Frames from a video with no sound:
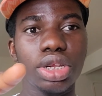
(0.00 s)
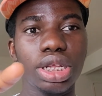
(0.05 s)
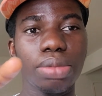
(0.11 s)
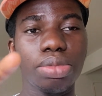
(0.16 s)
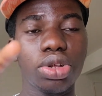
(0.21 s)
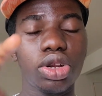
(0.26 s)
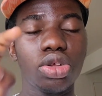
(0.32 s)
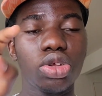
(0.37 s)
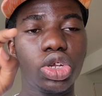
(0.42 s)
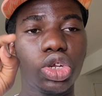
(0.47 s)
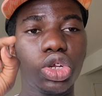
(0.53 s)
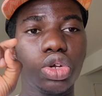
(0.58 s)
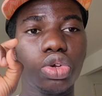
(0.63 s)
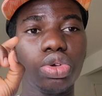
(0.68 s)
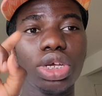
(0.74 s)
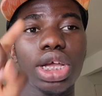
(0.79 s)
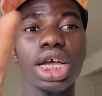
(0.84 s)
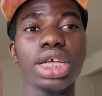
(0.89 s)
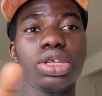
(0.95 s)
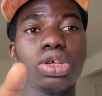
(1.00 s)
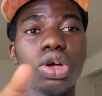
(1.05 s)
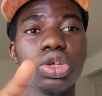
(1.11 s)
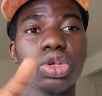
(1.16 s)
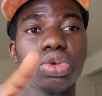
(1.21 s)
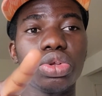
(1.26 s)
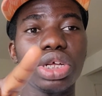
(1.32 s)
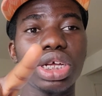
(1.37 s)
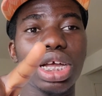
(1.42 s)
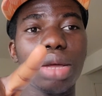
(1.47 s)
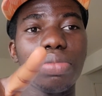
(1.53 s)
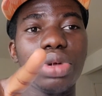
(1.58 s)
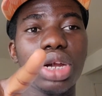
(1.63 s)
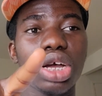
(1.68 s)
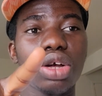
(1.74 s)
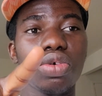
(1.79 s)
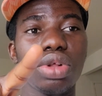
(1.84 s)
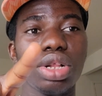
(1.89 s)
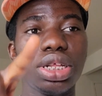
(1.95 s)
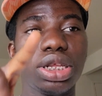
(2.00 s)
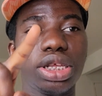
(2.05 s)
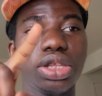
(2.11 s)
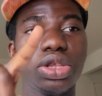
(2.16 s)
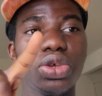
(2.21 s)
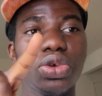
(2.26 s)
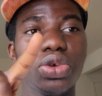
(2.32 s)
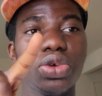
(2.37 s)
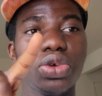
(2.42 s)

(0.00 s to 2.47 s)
I'm gonna show you guys also the camera quality too.